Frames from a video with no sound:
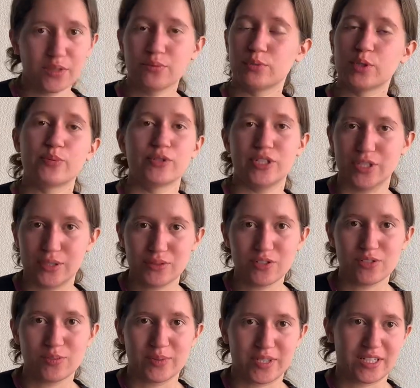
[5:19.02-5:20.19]
reproduce
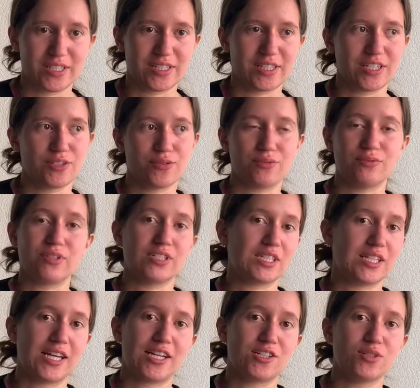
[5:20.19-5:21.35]
because they don't really
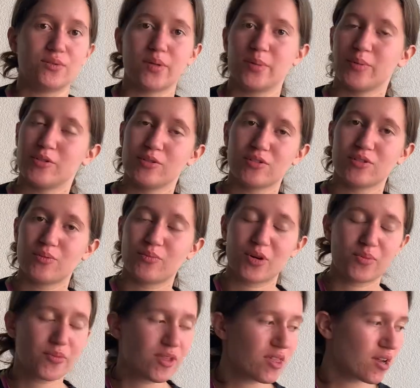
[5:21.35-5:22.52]
like to reproduce in warm
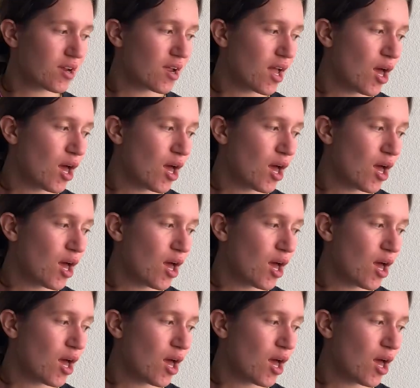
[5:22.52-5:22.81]
weather.